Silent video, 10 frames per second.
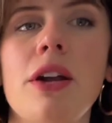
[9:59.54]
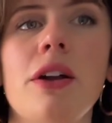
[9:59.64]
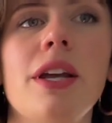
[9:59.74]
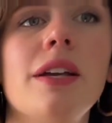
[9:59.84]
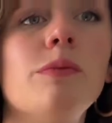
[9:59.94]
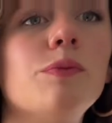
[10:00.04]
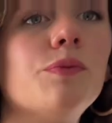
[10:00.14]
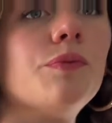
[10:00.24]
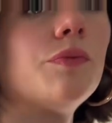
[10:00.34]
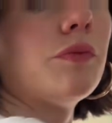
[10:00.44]
in it.
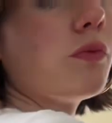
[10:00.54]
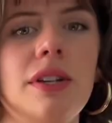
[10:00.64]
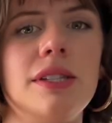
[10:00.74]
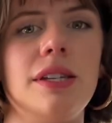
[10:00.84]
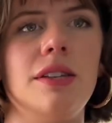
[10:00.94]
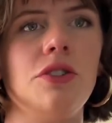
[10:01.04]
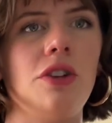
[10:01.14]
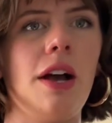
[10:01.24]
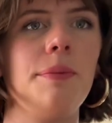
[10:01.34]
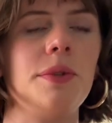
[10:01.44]
You can see the
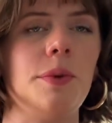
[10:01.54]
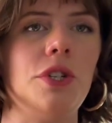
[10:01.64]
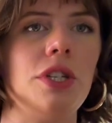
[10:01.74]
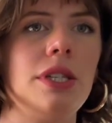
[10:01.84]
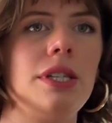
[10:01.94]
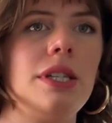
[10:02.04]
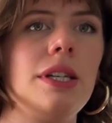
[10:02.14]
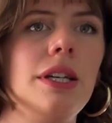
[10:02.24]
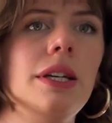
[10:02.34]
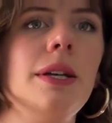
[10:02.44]
straps were just
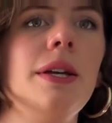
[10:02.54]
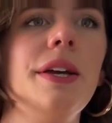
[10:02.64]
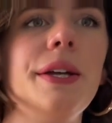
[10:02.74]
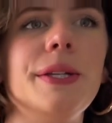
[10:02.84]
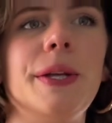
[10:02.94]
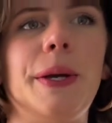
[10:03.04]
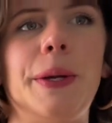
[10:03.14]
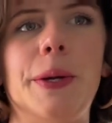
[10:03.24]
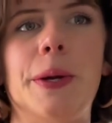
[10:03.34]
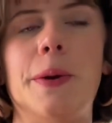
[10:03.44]

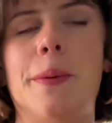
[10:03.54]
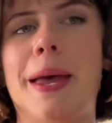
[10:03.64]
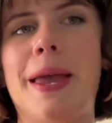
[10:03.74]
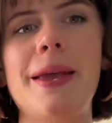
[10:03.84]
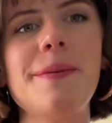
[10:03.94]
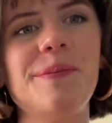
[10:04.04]
tucking her away.